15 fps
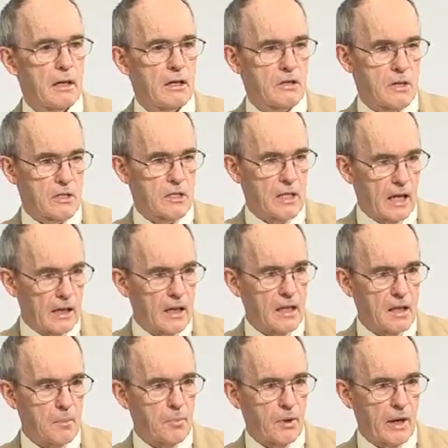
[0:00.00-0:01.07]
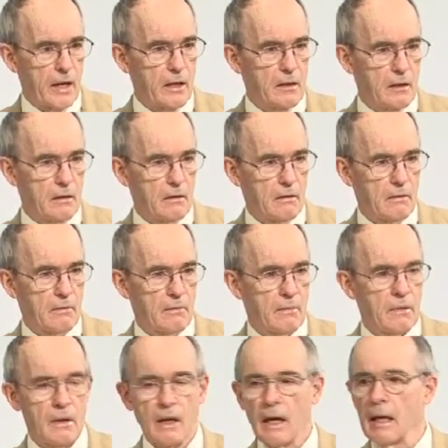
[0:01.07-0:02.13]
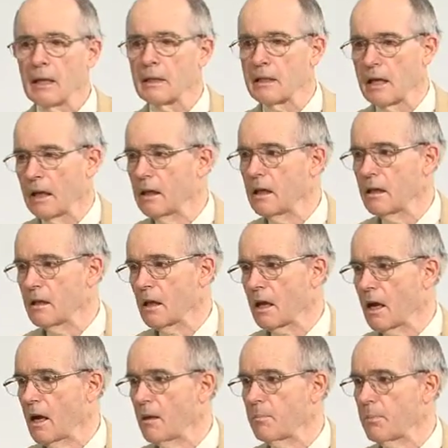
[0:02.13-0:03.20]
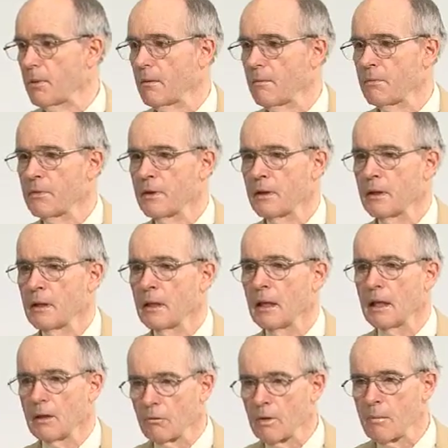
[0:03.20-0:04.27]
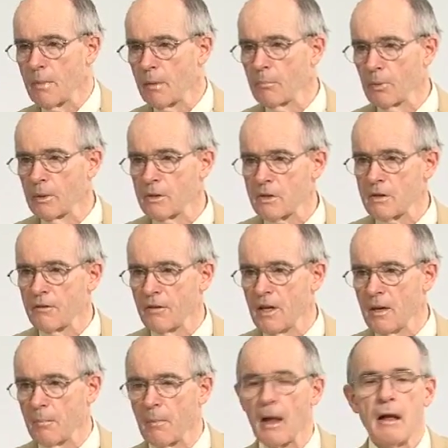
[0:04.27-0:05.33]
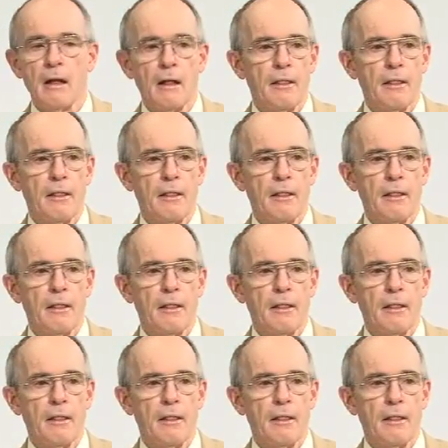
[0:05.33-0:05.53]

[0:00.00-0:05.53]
He says, taking the bread and taking the cup in remembrance of Him.